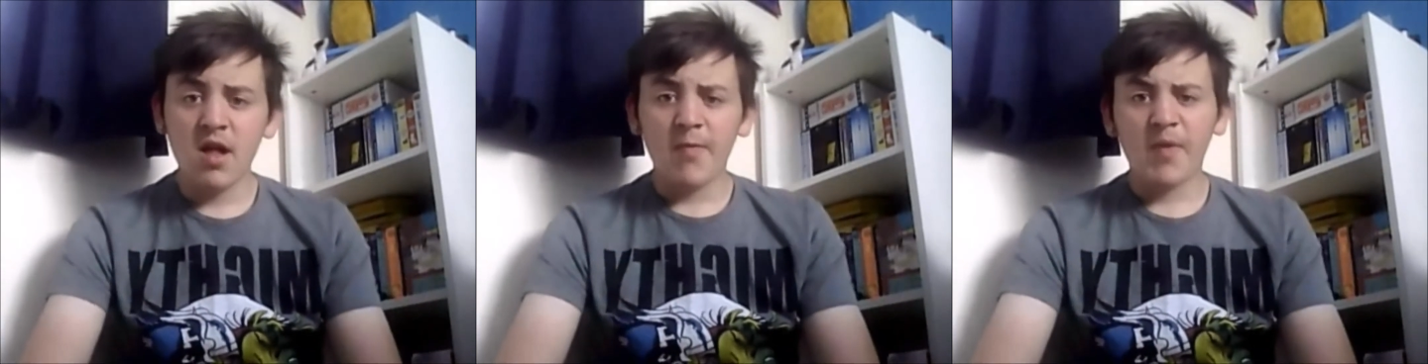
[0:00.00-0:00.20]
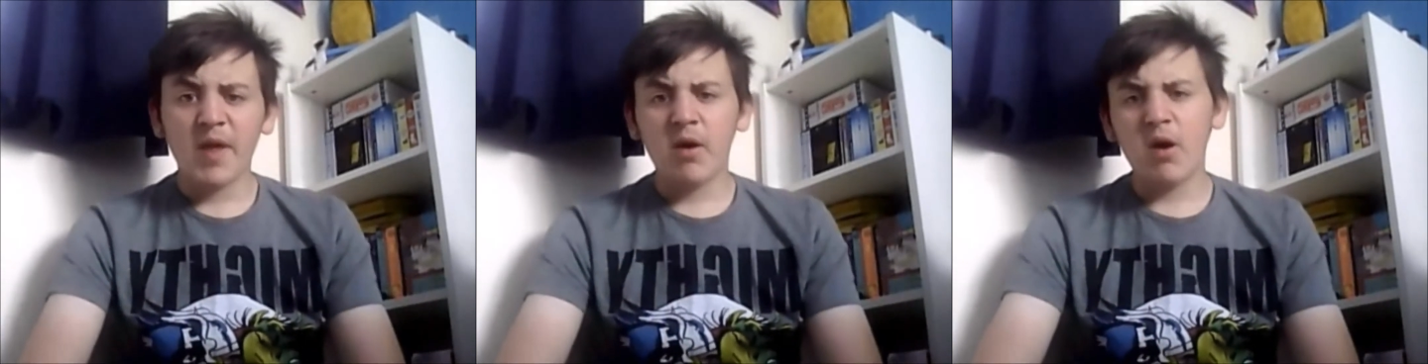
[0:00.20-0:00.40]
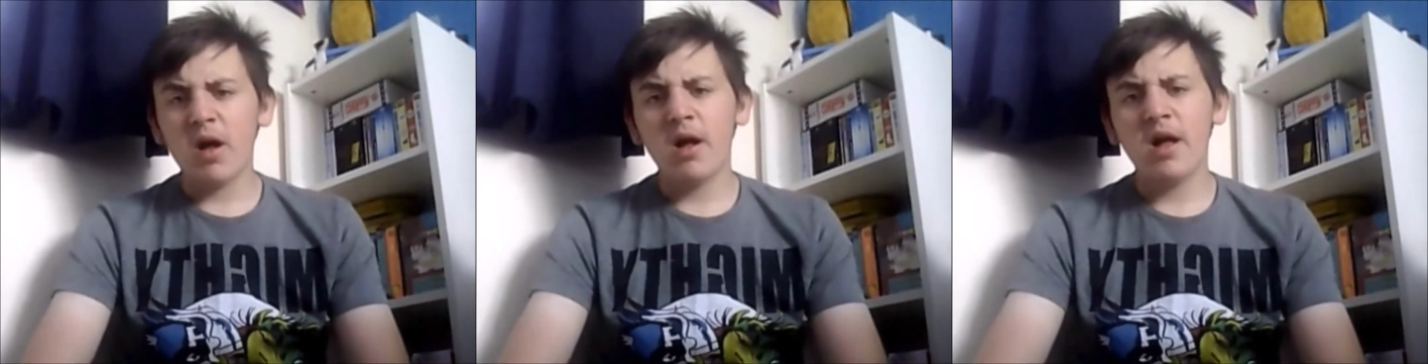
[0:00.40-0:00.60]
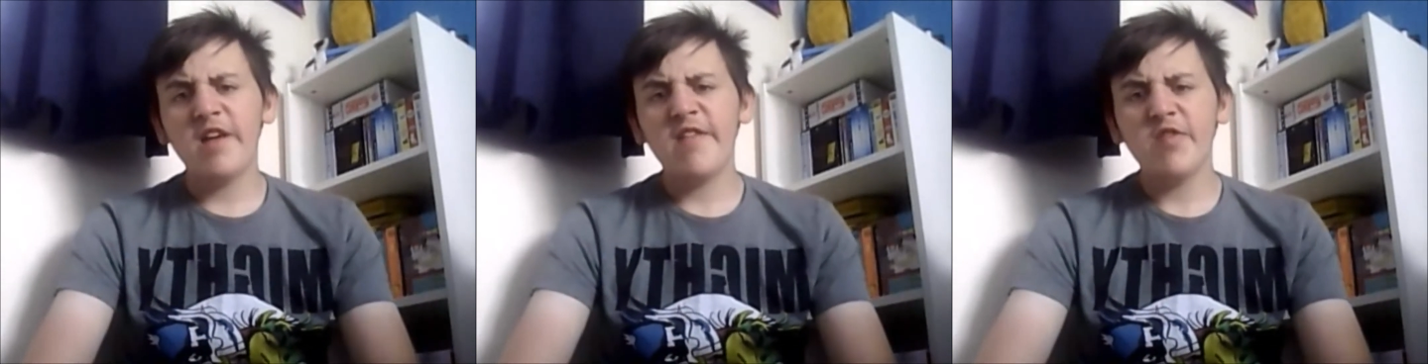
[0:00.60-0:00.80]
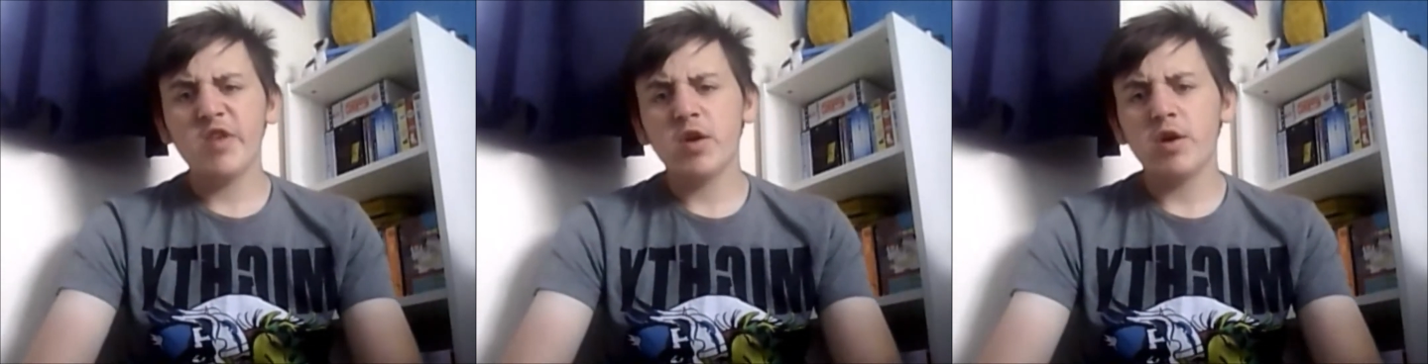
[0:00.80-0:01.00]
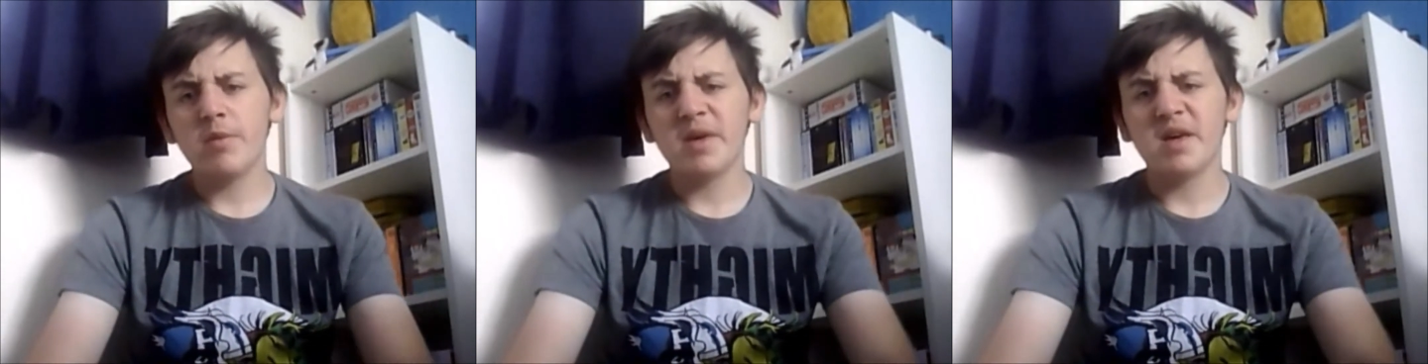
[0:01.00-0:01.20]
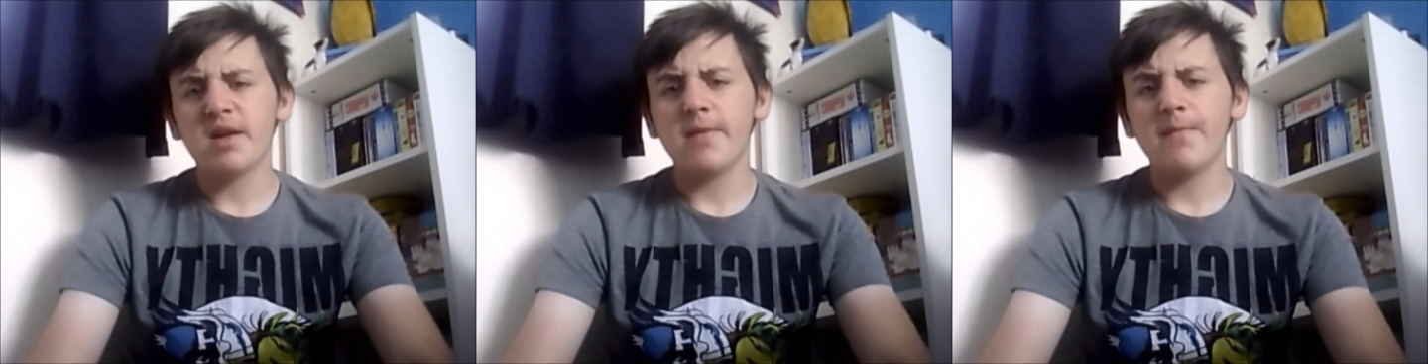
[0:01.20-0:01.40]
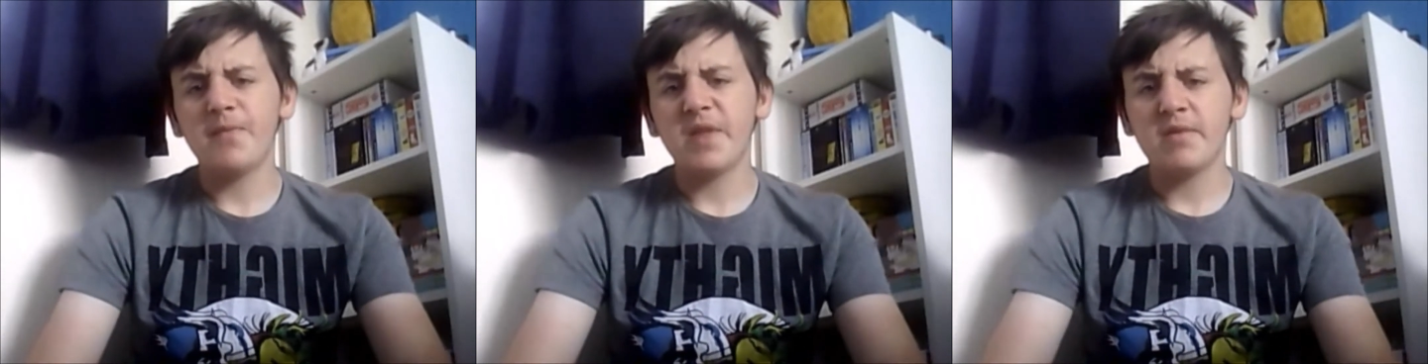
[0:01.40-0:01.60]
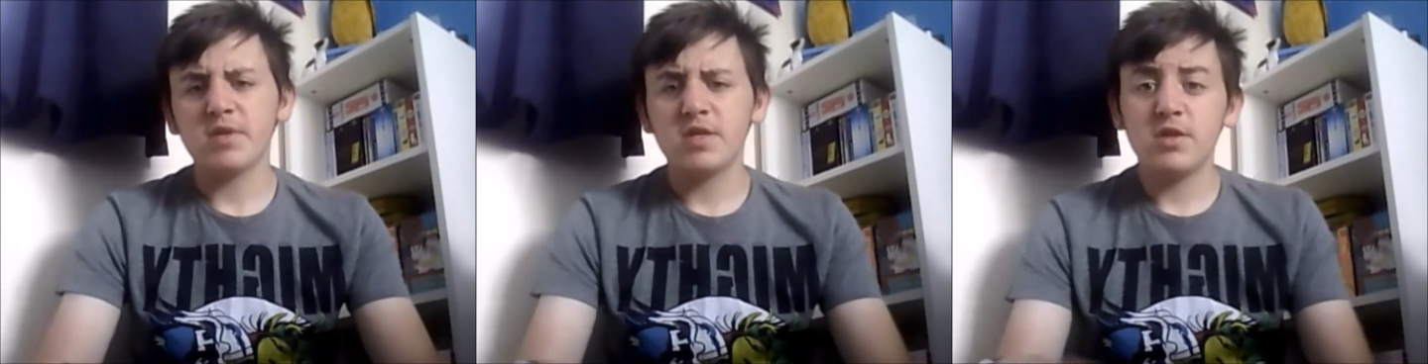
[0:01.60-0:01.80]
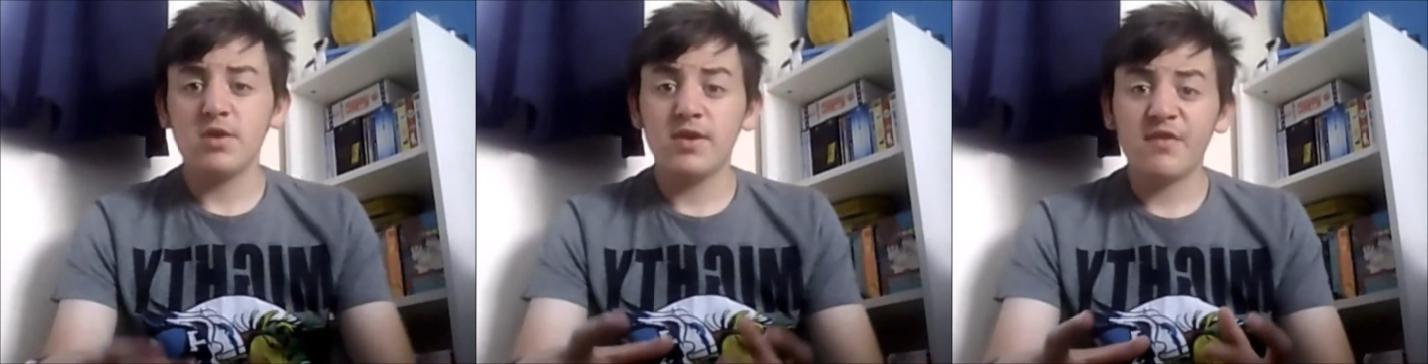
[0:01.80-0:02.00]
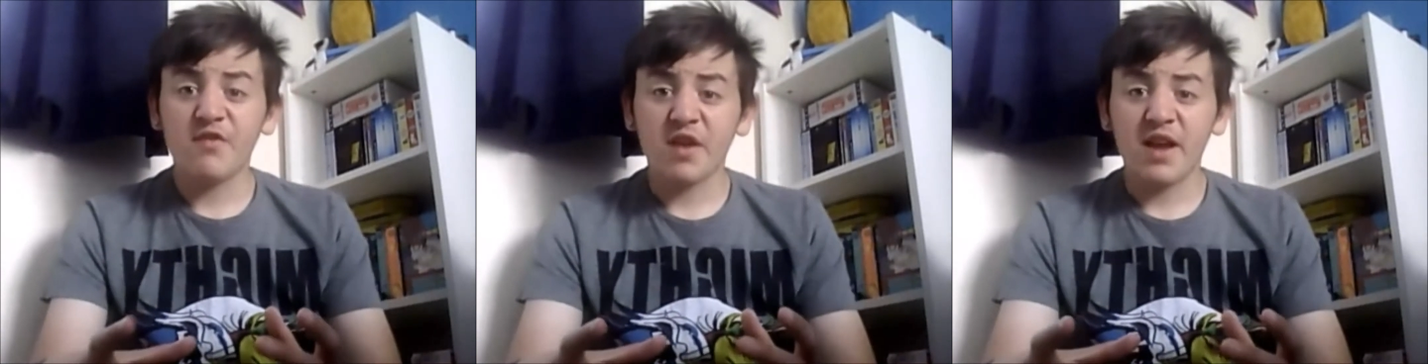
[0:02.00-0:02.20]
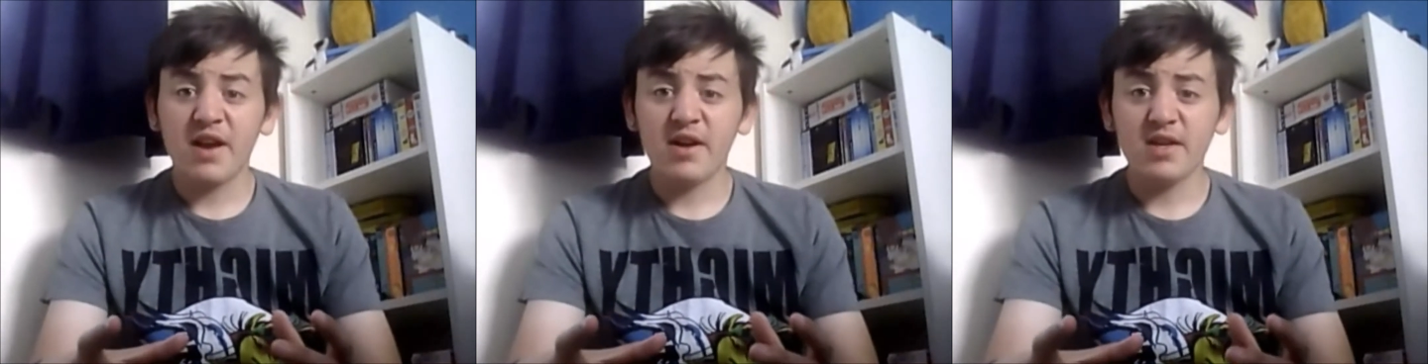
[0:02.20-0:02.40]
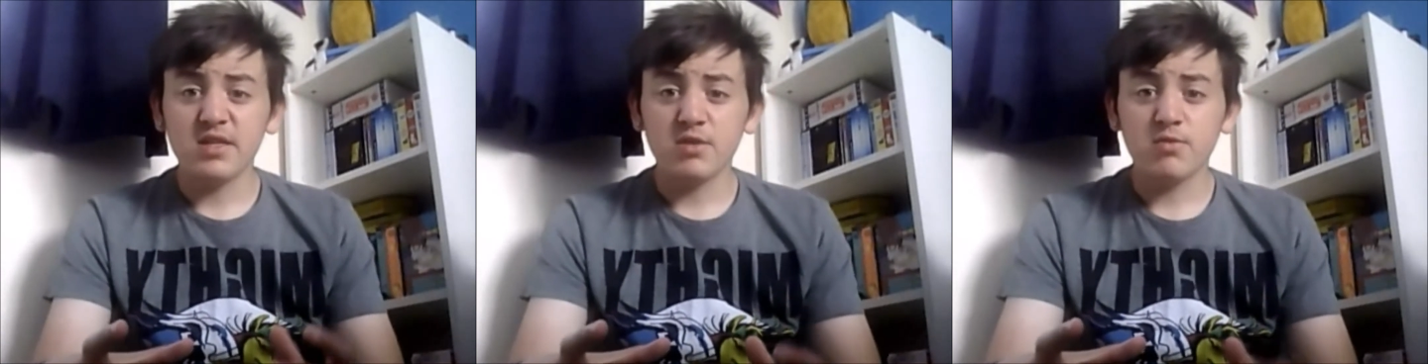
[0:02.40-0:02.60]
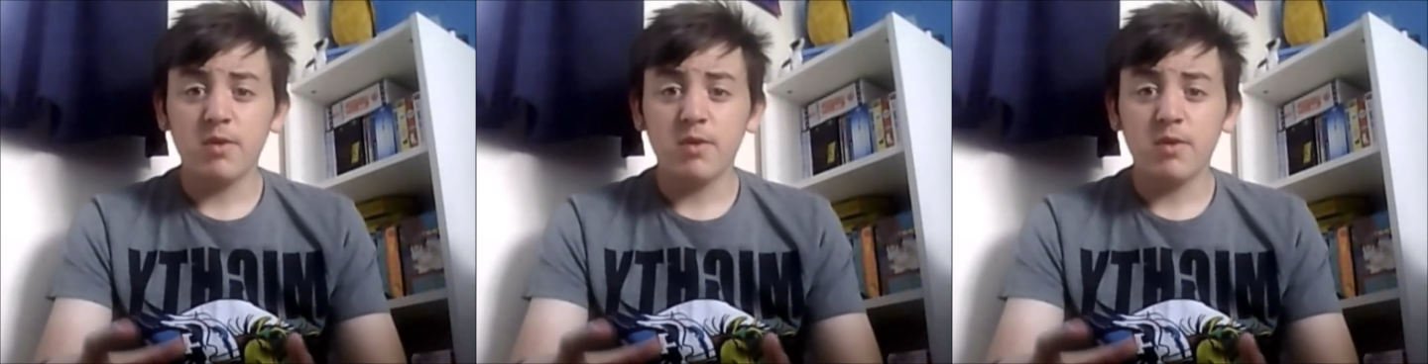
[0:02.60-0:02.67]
Now, in the comic, there were two different characters.